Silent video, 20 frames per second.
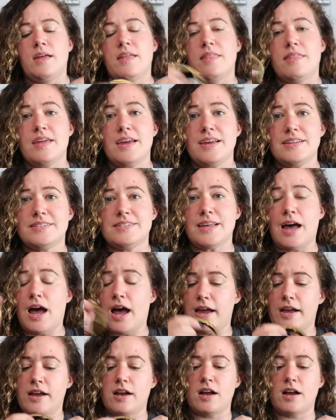This
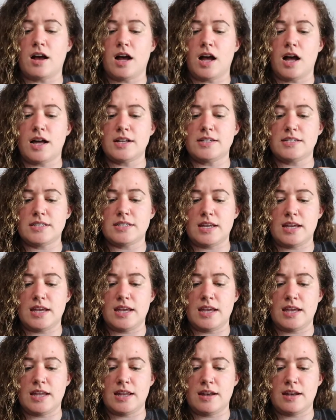I got
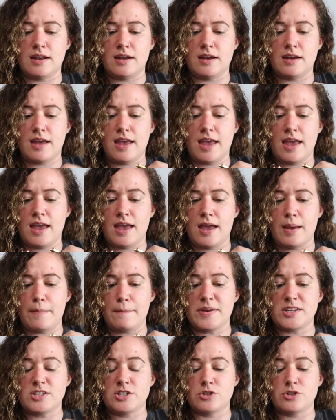in a
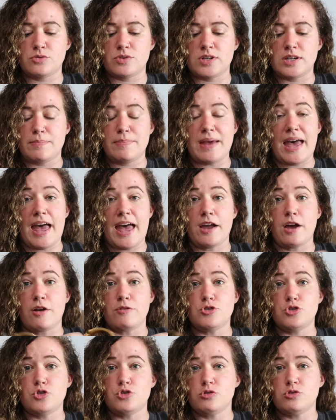mystery bag
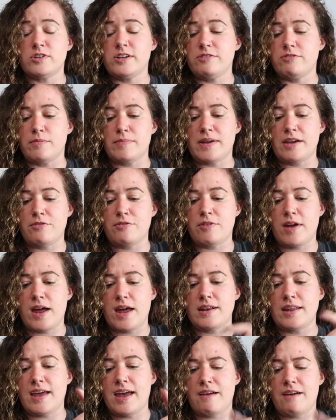of jewelry from my
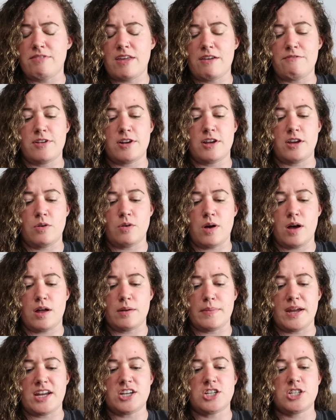friend. I have that video on
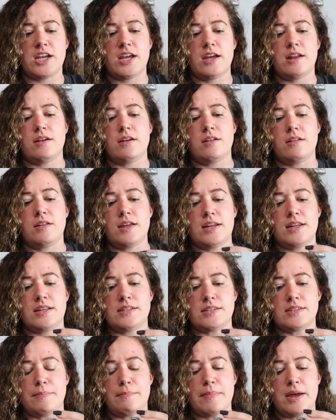my channel, and
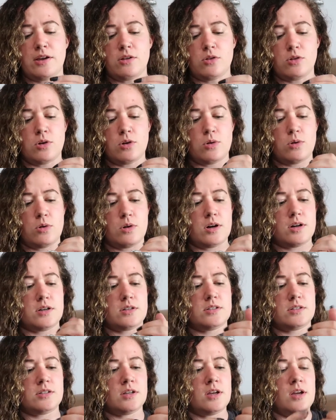it's a Michael
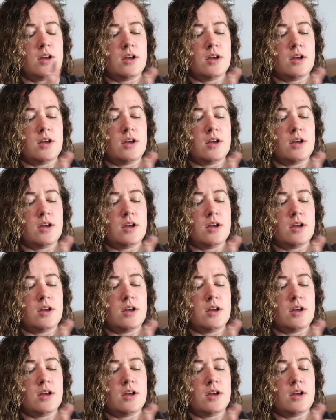Kors